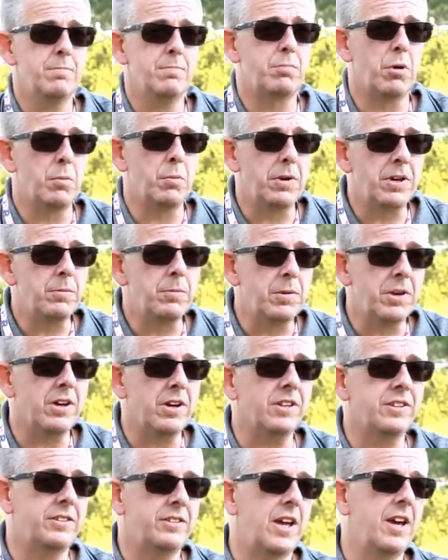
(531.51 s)
but we
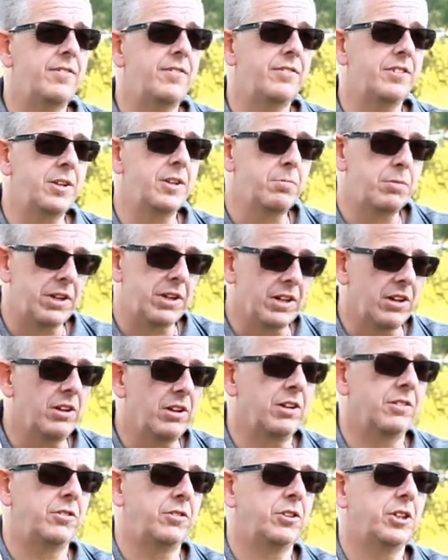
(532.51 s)
are definitely bringing a
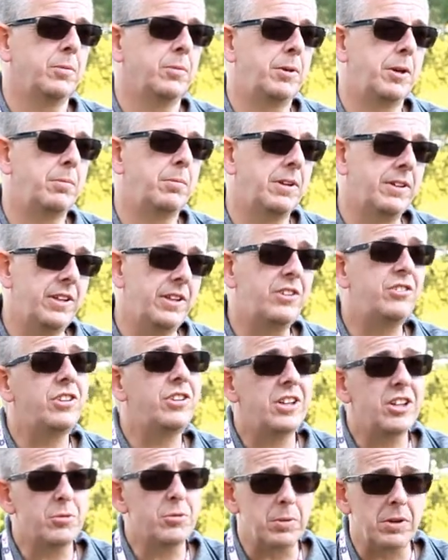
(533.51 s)
lot of younger people, and this
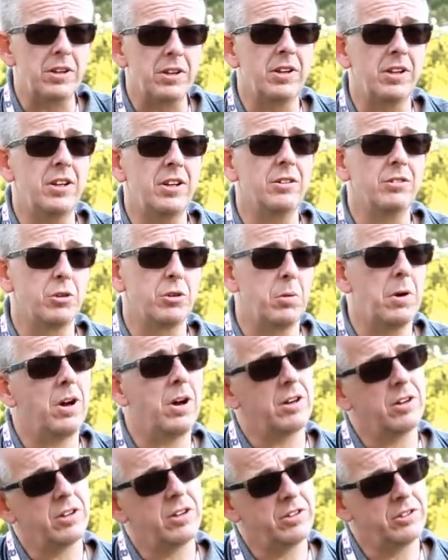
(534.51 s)
year's been
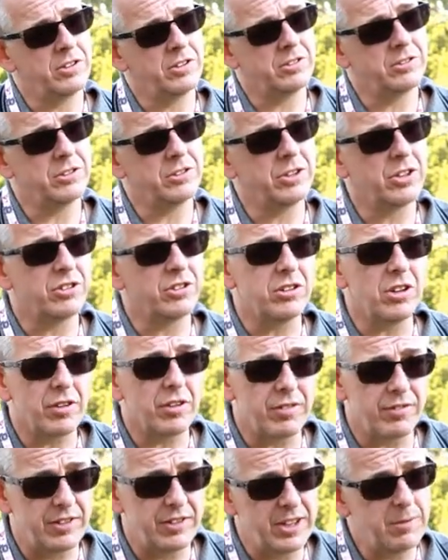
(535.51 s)
quite a lot of younger audience, a lot
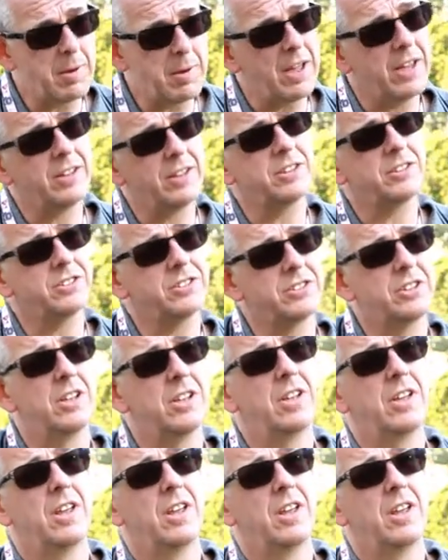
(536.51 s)
of females.